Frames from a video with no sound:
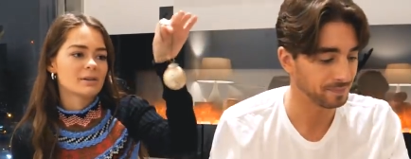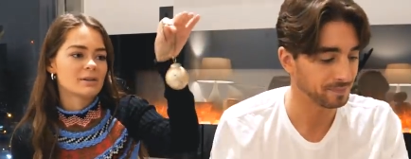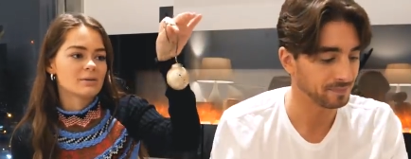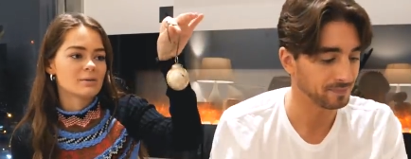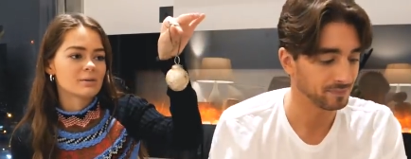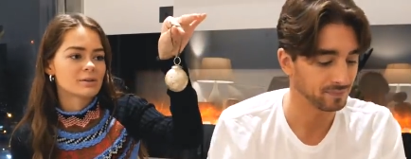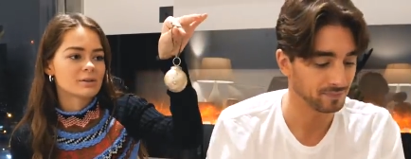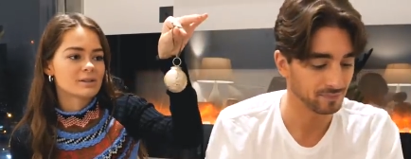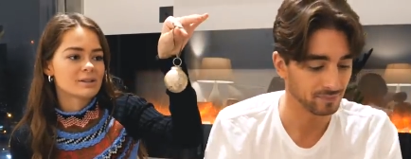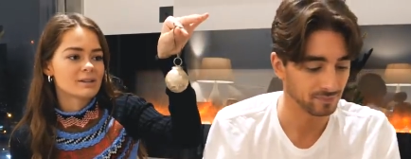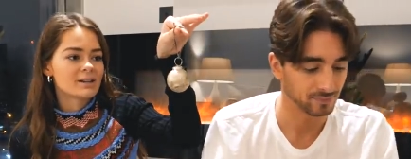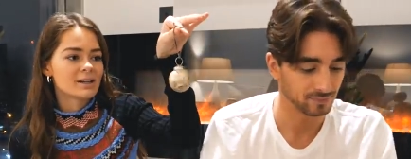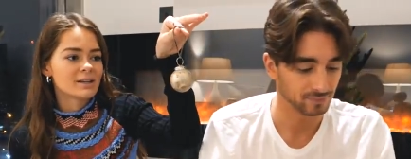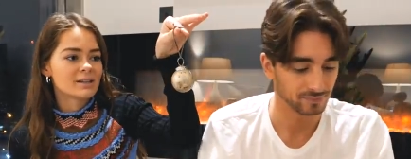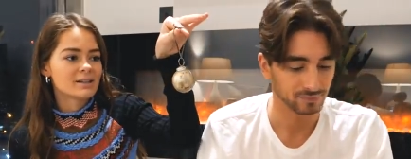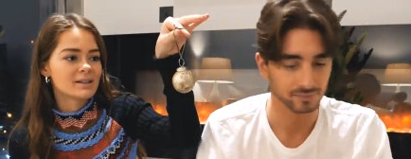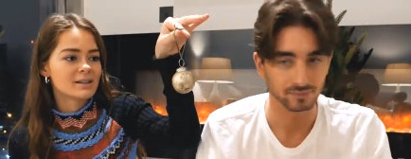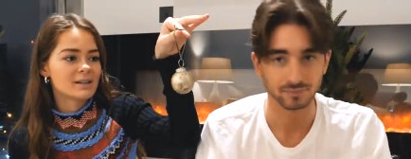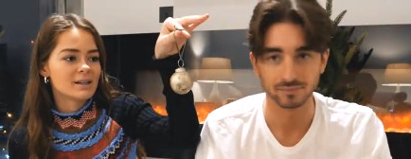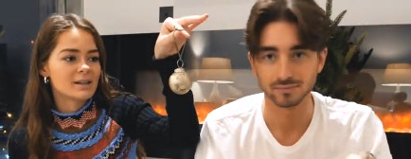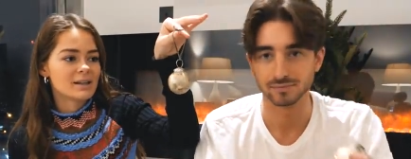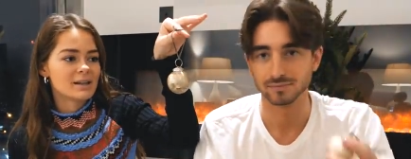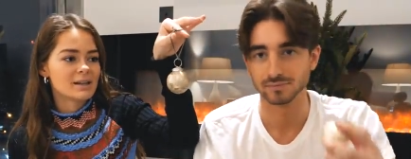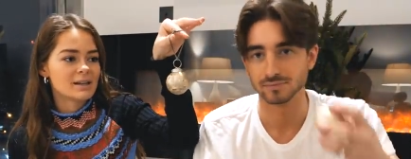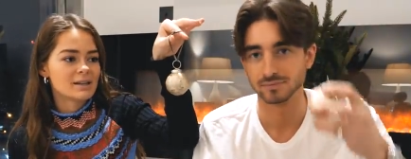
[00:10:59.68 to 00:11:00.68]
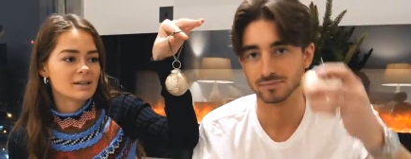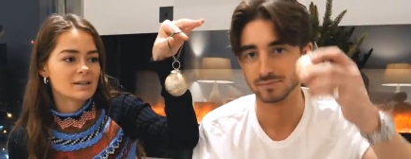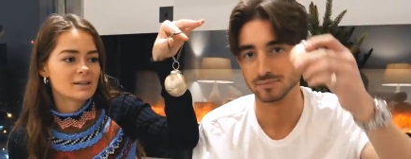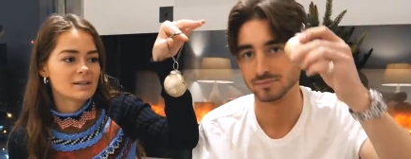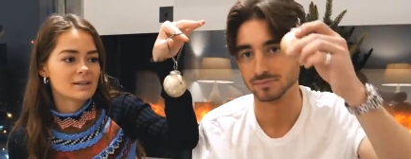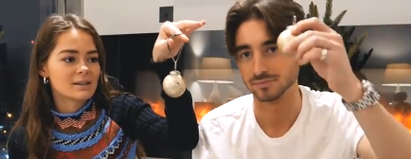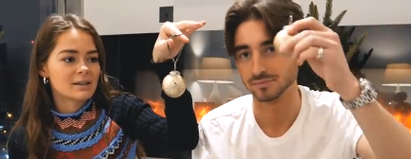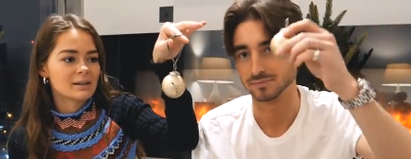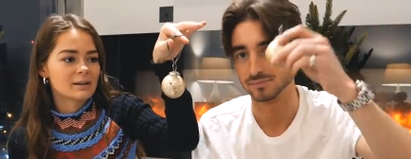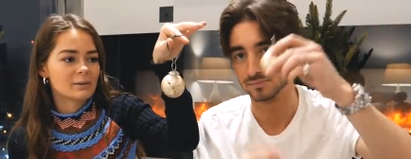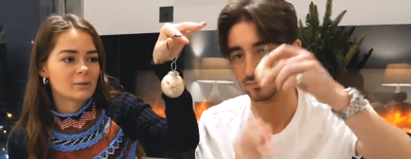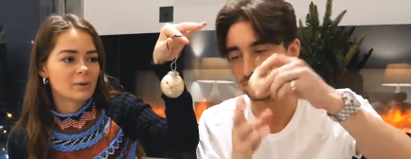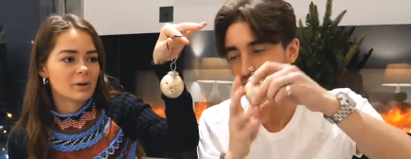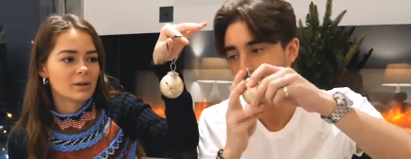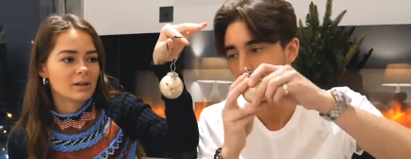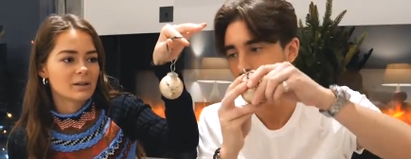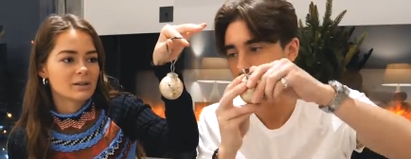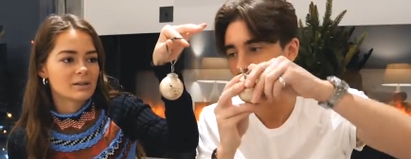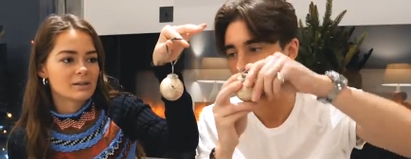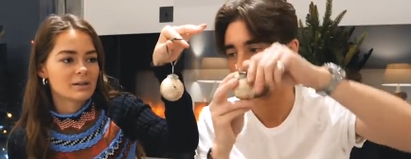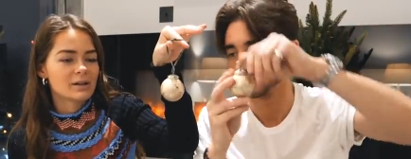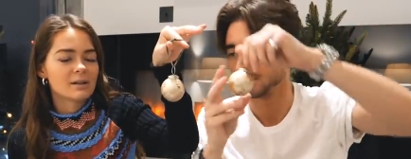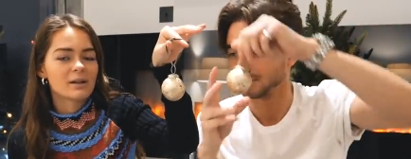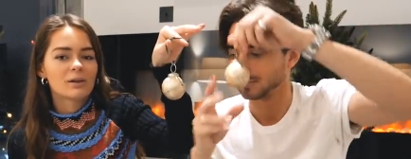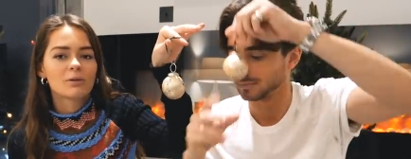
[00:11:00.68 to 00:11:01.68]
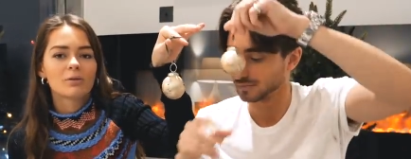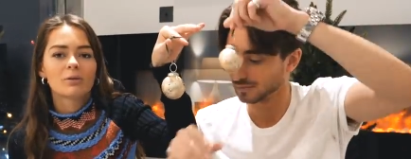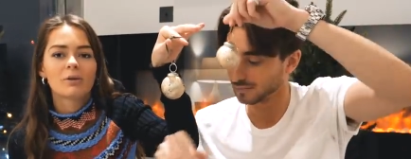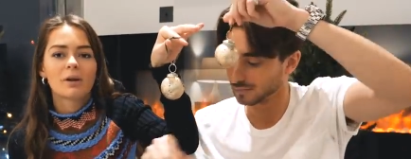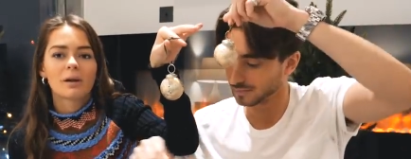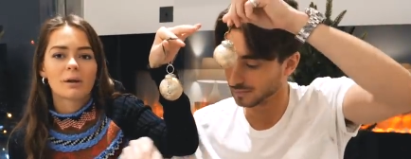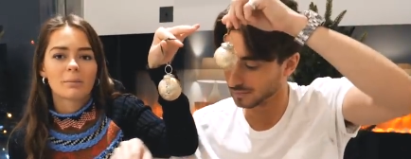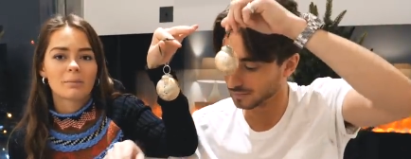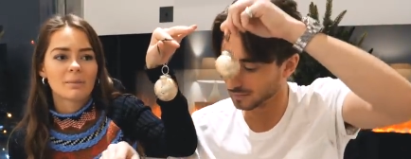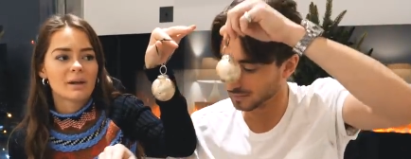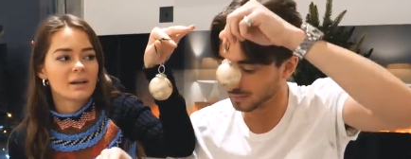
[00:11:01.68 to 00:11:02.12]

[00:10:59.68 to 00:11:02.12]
Speaker 1: these. We've got 6 of these little ones, and they're all like